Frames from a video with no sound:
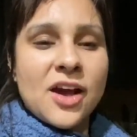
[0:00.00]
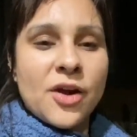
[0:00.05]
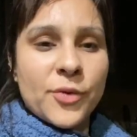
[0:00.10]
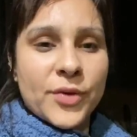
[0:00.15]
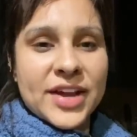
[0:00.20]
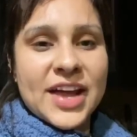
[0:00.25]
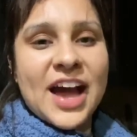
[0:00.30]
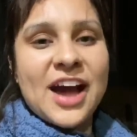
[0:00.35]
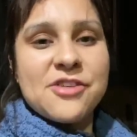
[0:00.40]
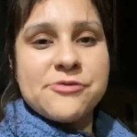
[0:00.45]

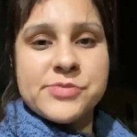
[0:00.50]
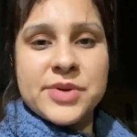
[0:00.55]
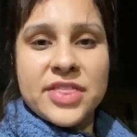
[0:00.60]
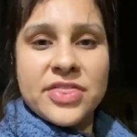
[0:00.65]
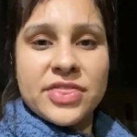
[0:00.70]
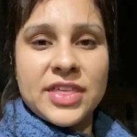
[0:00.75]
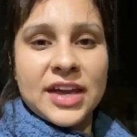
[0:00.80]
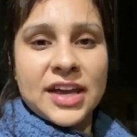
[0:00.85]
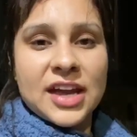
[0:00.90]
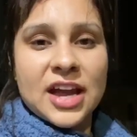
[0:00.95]
We have
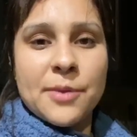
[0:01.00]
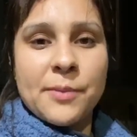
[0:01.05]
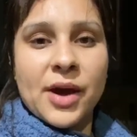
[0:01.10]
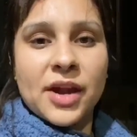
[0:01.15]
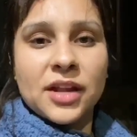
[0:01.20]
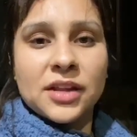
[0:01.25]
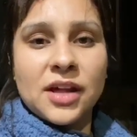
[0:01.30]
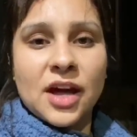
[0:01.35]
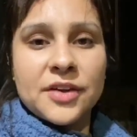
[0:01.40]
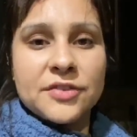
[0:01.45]
been thinking about
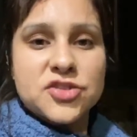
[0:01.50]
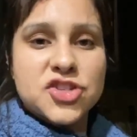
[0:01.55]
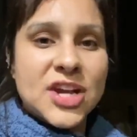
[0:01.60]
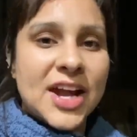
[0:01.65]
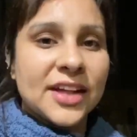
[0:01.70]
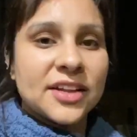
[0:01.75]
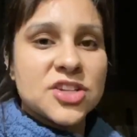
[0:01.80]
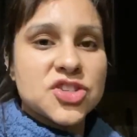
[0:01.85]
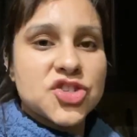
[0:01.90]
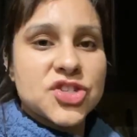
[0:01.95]
a lot of
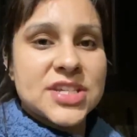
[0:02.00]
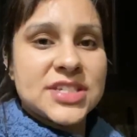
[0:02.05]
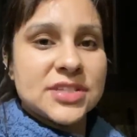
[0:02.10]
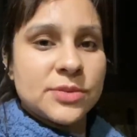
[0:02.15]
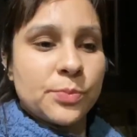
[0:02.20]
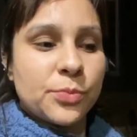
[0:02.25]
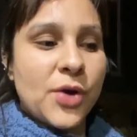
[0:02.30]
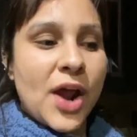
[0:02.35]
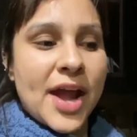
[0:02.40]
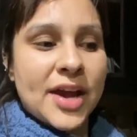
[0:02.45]
challenges
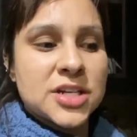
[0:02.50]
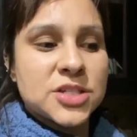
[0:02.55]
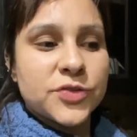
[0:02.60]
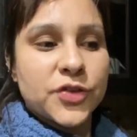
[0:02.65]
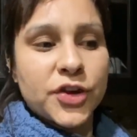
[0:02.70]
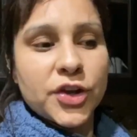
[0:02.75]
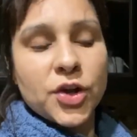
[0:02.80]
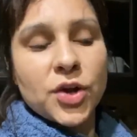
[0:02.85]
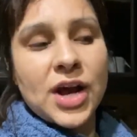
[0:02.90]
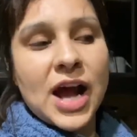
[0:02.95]
and pranks for
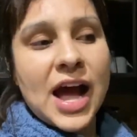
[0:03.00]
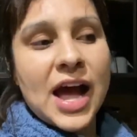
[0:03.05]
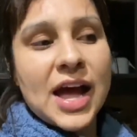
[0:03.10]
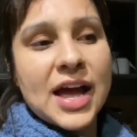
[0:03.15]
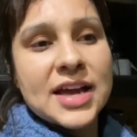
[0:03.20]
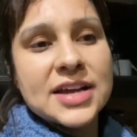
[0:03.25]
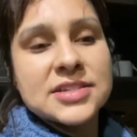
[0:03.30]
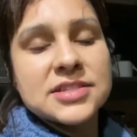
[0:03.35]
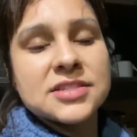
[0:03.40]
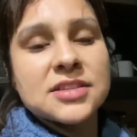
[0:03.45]
you
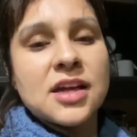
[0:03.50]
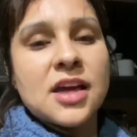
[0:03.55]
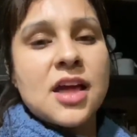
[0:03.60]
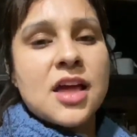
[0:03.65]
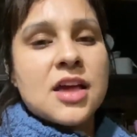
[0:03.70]
guys.